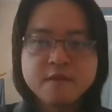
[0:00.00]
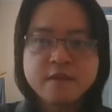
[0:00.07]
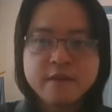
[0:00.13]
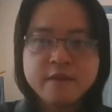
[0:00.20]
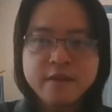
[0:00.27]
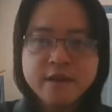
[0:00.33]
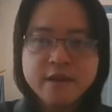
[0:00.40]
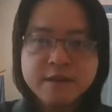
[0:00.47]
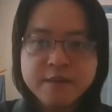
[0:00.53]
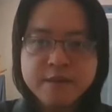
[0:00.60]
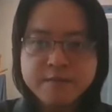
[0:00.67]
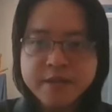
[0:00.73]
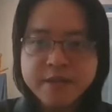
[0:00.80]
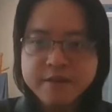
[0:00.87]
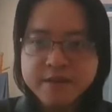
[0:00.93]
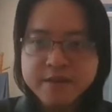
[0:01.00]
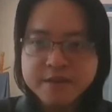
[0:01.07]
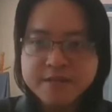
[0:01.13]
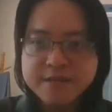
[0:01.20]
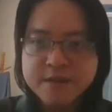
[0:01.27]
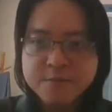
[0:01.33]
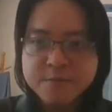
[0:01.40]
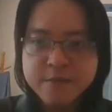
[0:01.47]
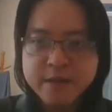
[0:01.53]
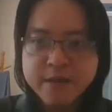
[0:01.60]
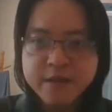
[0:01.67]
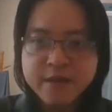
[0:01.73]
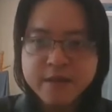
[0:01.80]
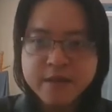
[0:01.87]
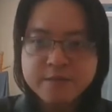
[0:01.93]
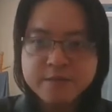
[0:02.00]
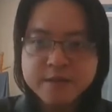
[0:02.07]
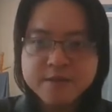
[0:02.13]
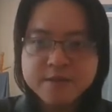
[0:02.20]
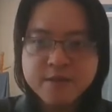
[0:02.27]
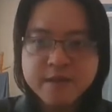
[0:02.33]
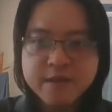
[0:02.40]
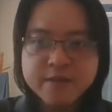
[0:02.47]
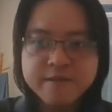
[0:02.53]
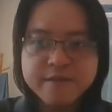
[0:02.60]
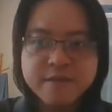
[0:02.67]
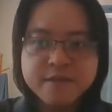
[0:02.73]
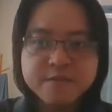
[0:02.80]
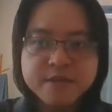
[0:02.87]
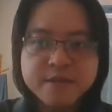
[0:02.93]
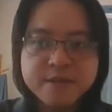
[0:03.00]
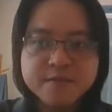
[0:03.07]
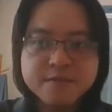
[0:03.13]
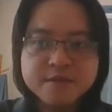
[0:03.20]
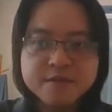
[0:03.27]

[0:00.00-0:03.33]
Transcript: Yeah, I'm hearing the sound where I'm disconnected from Teams.